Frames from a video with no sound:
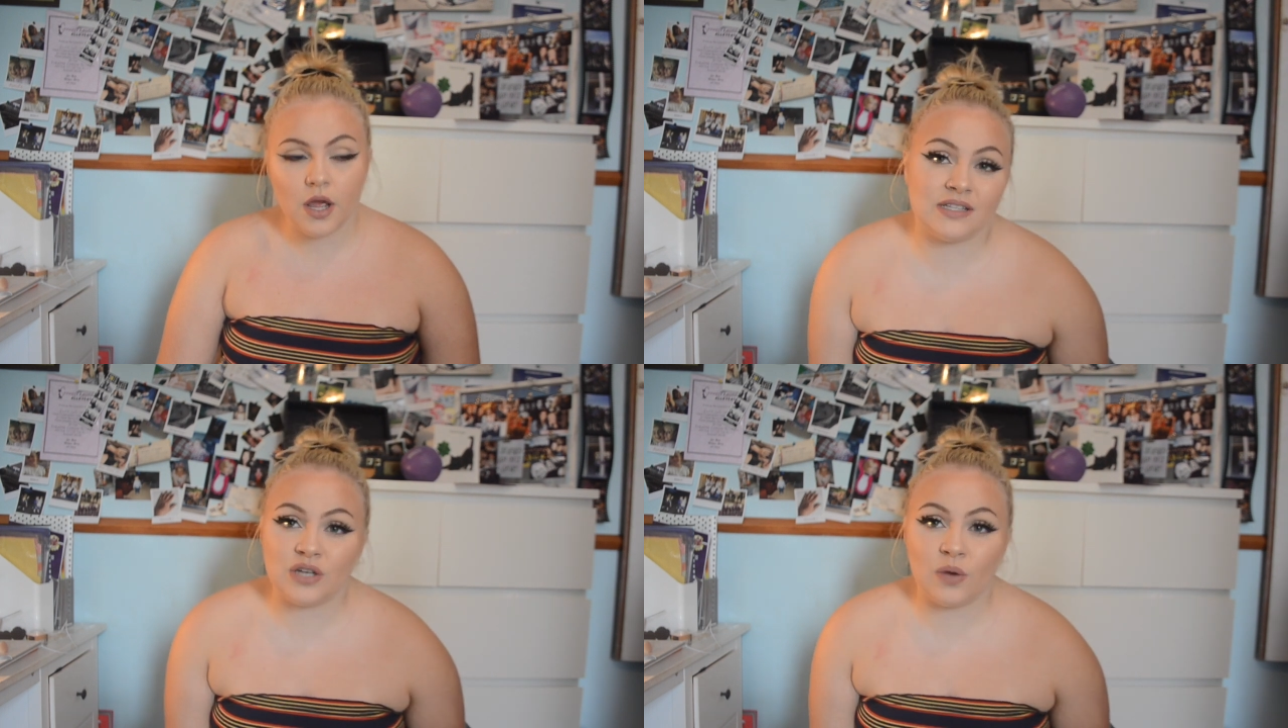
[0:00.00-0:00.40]

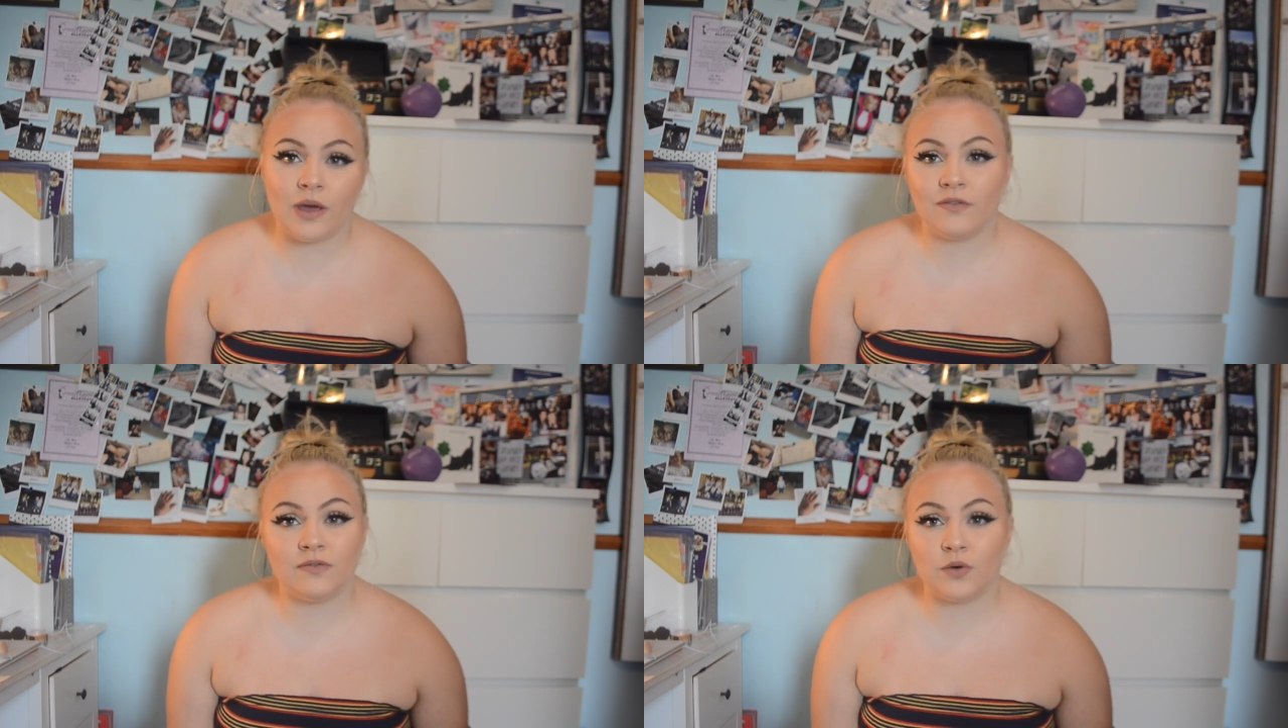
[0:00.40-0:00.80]
There's no
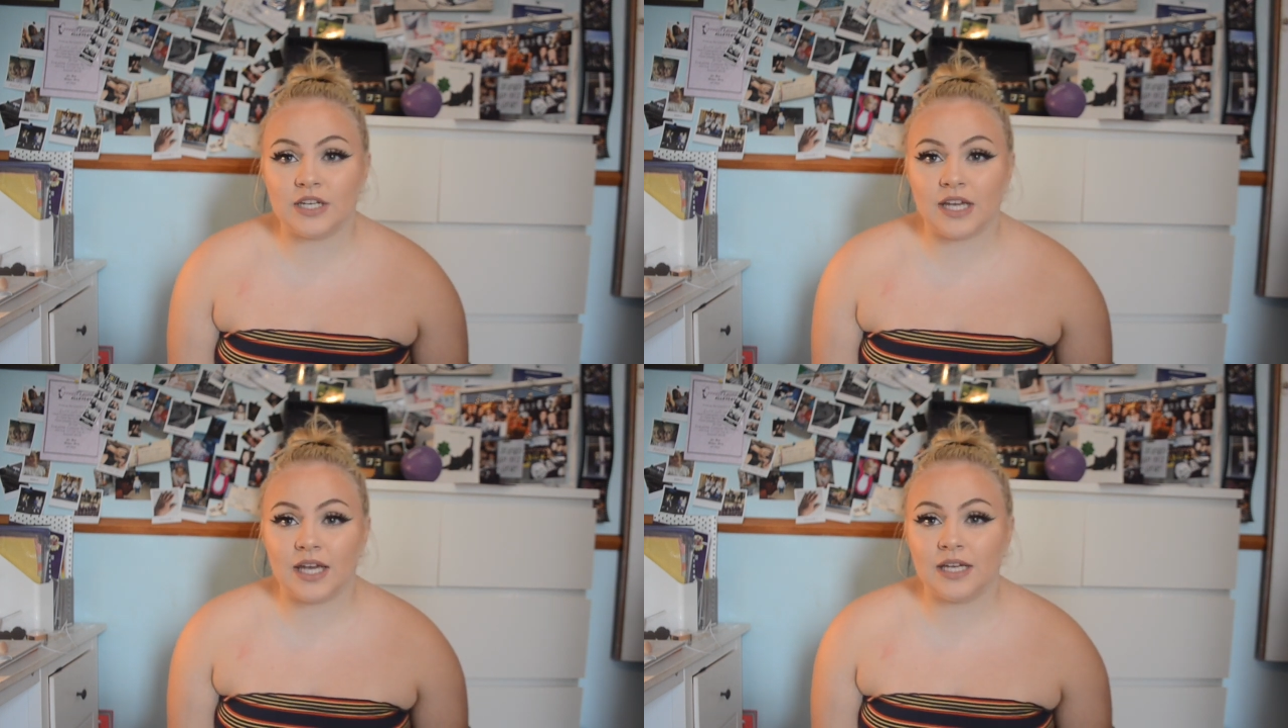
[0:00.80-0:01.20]
way of
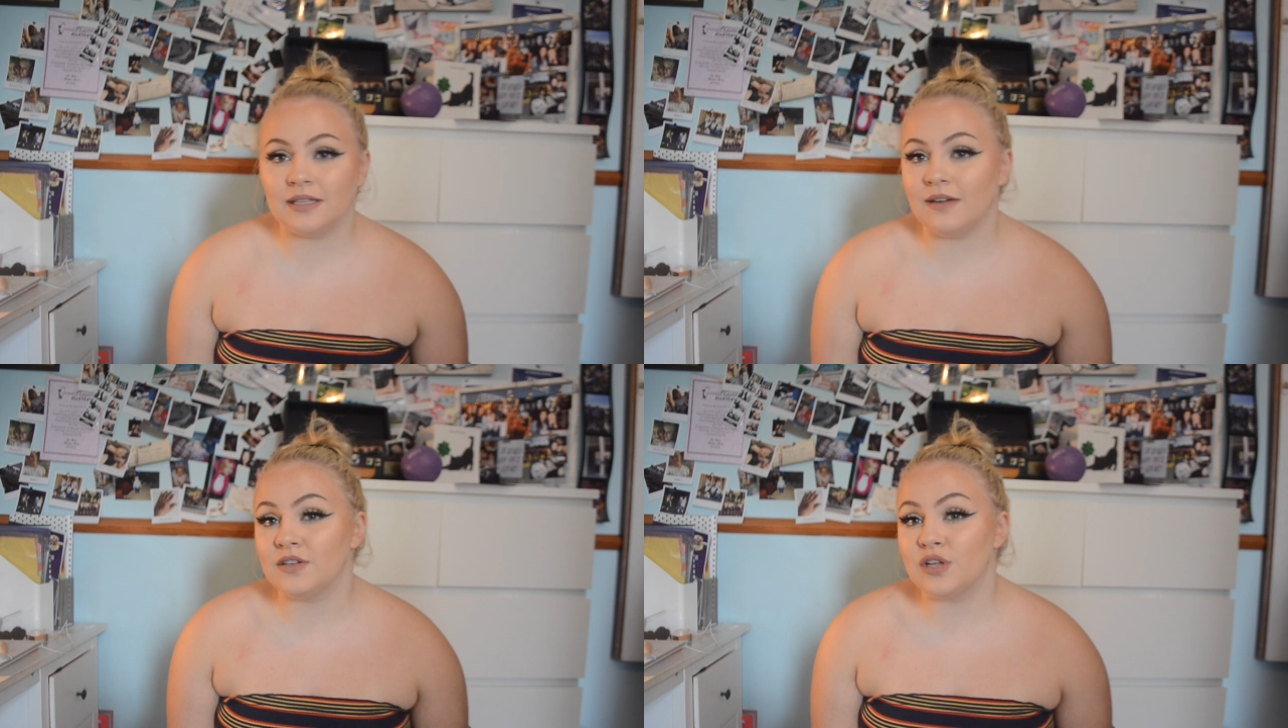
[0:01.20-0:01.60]
avoiding it.
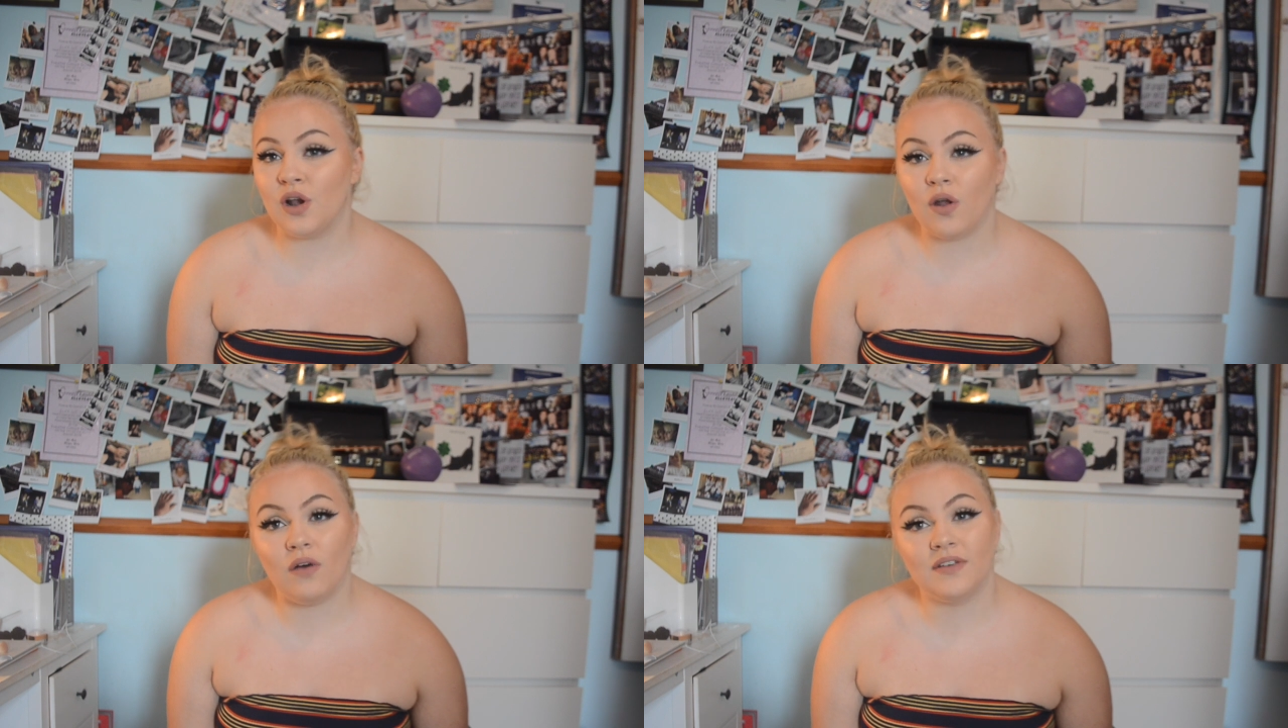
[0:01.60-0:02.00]
There is a
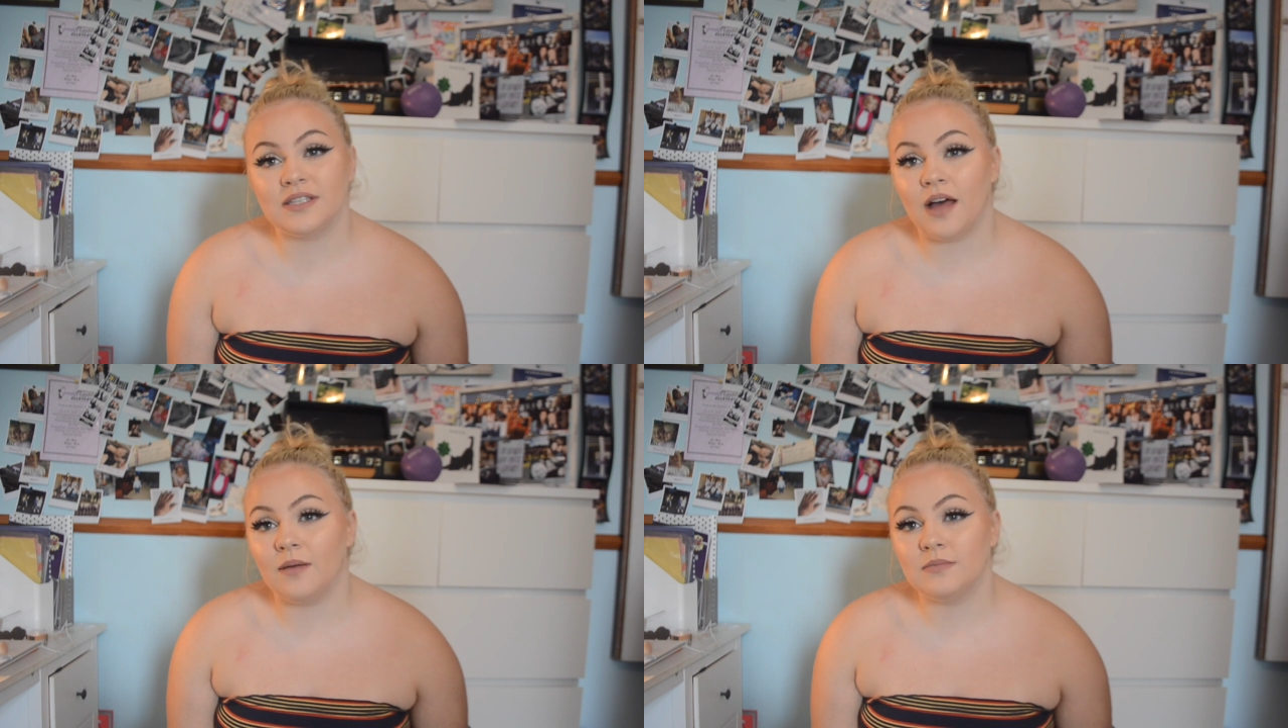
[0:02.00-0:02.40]
lot of
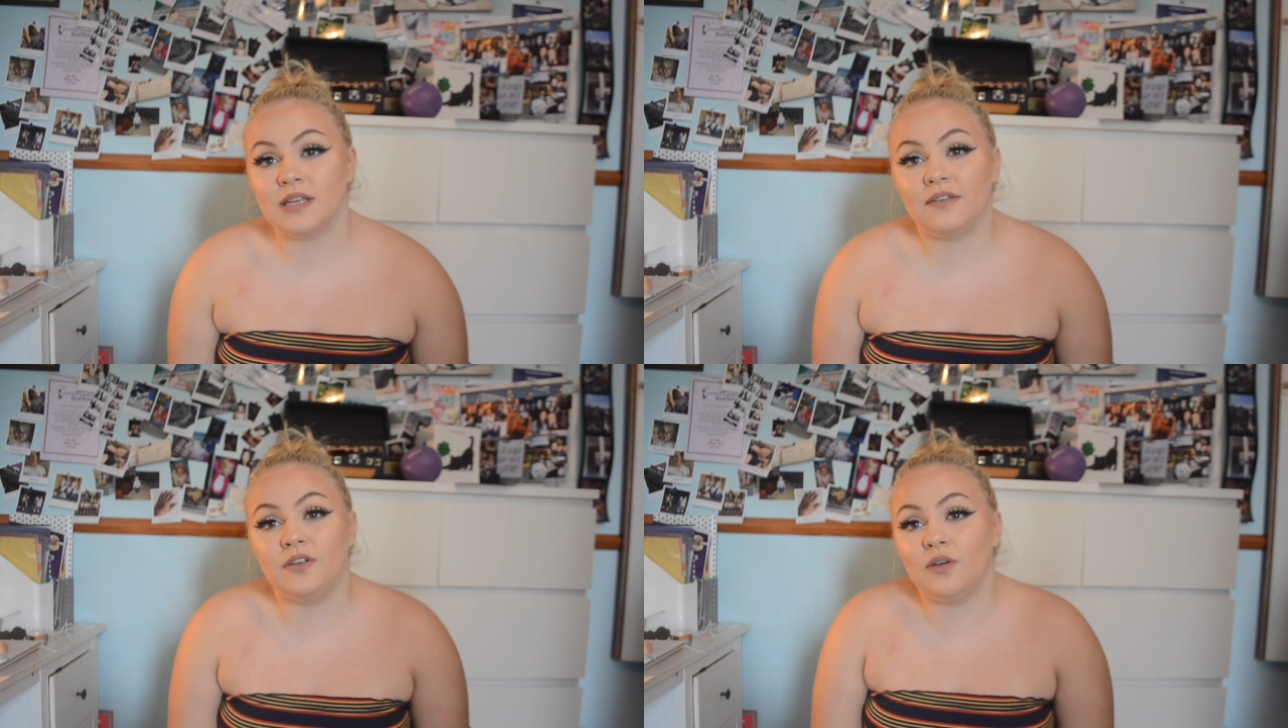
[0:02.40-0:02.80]
exams
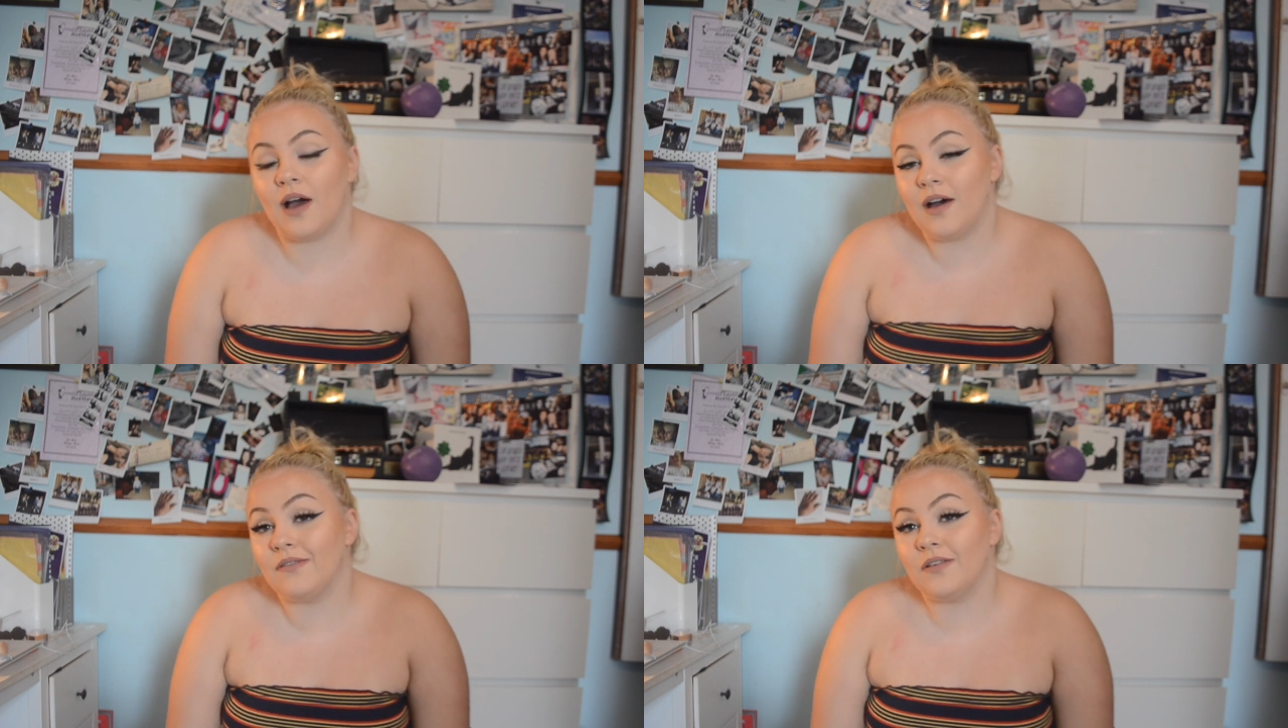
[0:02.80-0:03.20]
if you
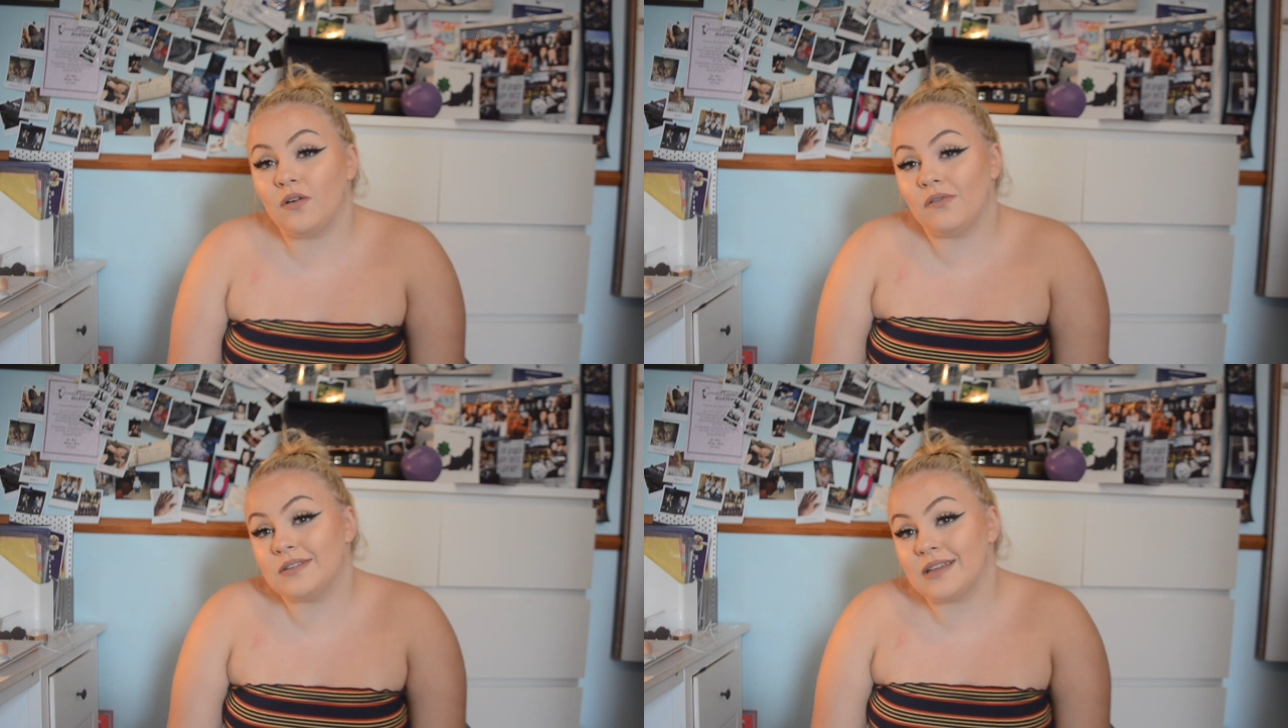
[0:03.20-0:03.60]
have a
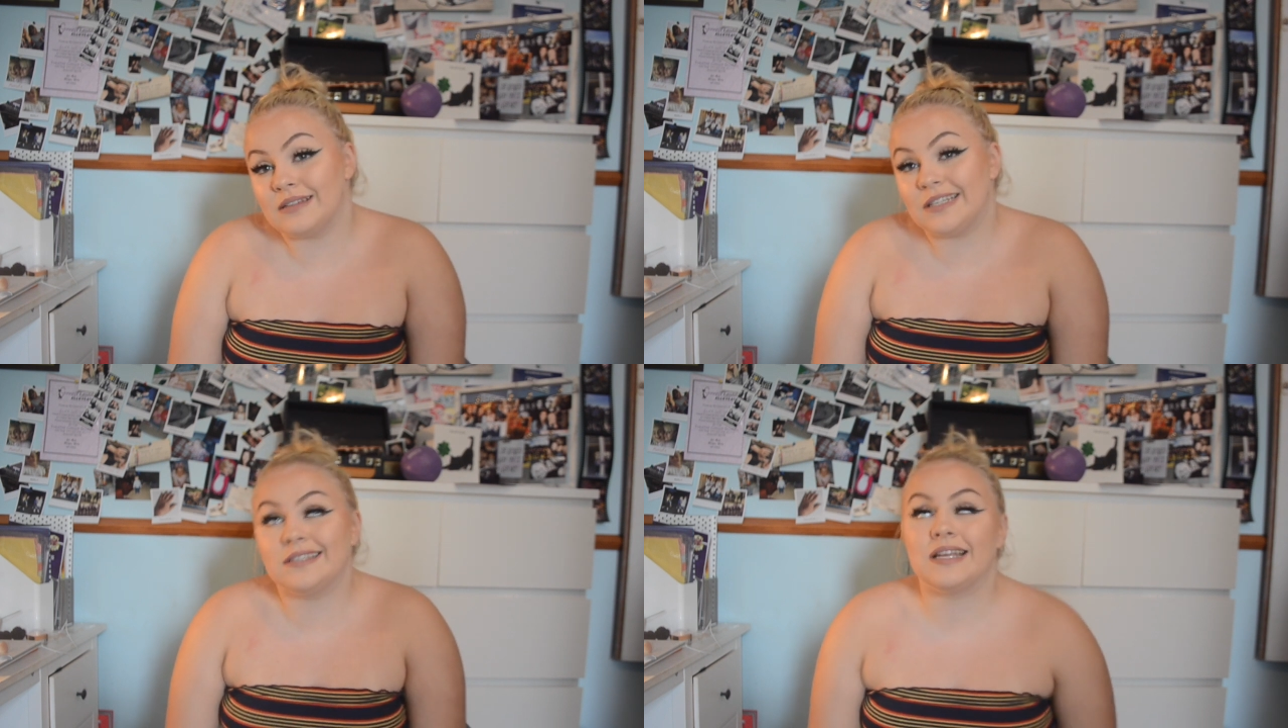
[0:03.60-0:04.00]
lot of
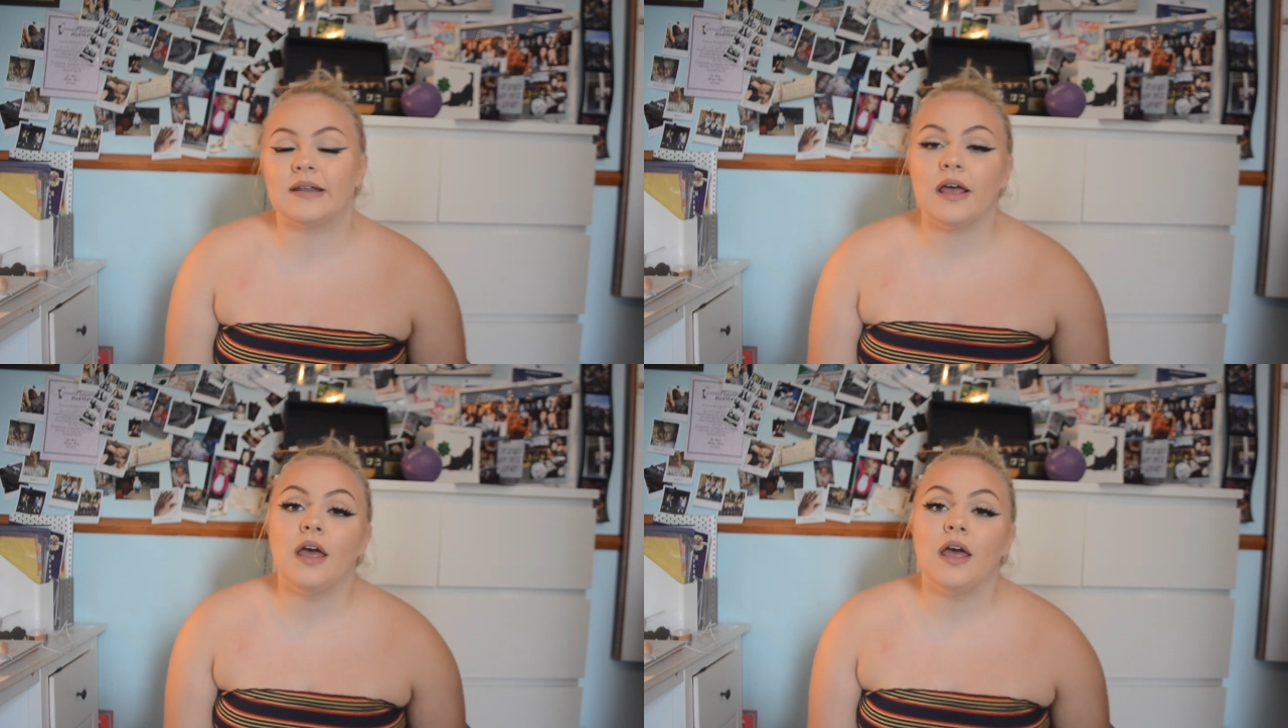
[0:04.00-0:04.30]
exams, as I said.